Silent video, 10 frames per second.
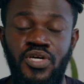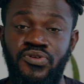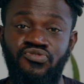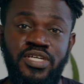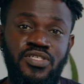The
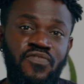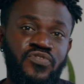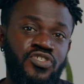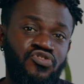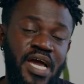regret of
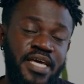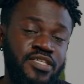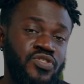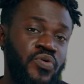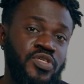not trying
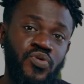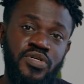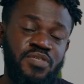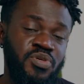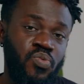is always
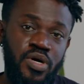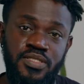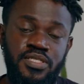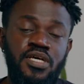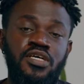going to be
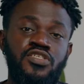worse.